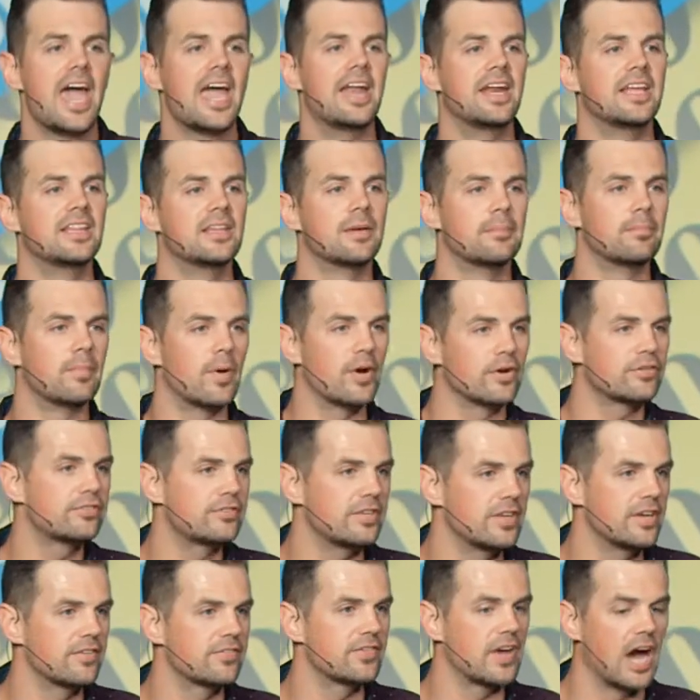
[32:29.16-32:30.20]
and in the
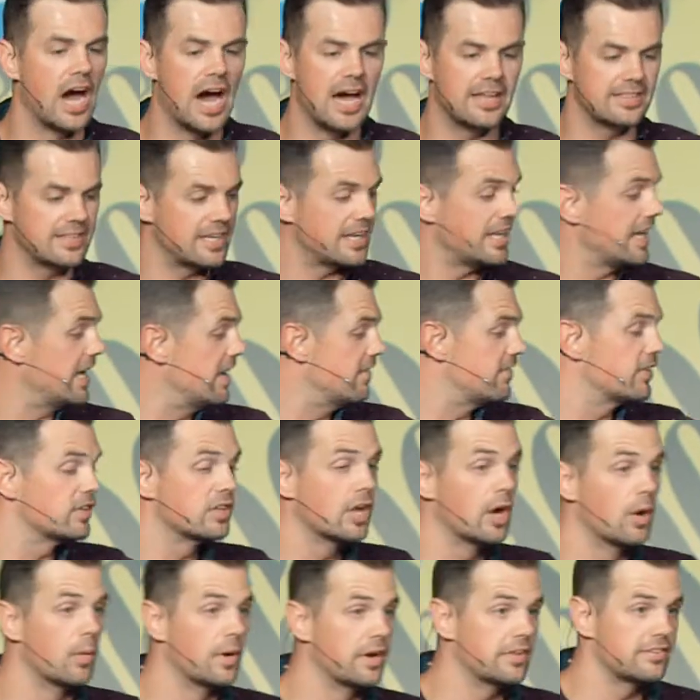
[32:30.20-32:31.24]
mercy of God, that even
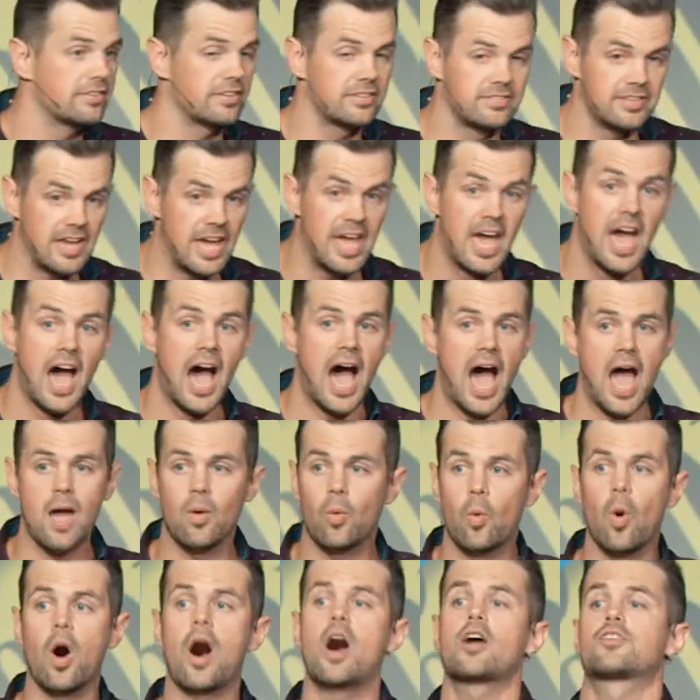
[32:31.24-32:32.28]
though, what does it say? I
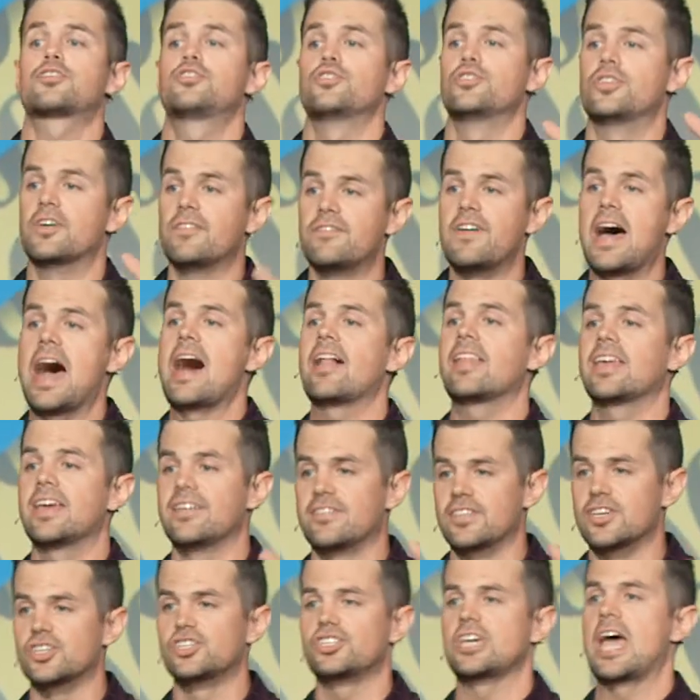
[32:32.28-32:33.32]
walk through the valley
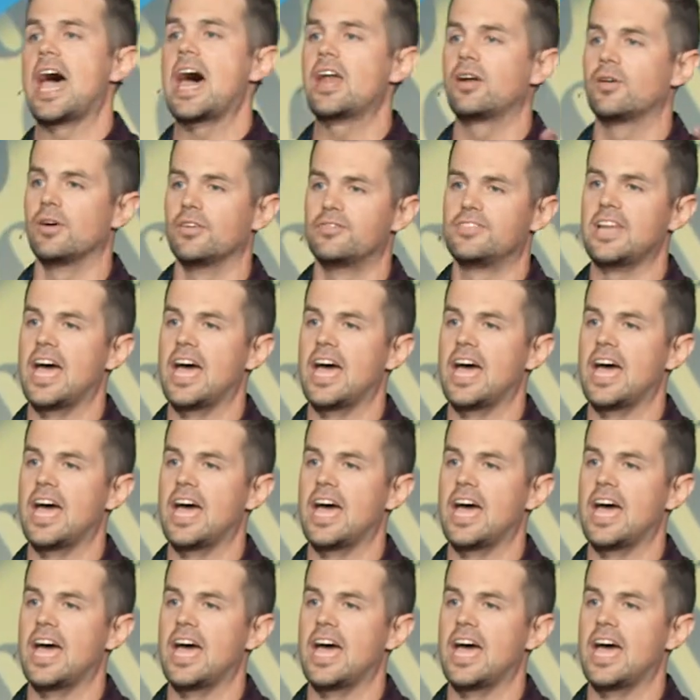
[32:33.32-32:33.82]
of the shadow of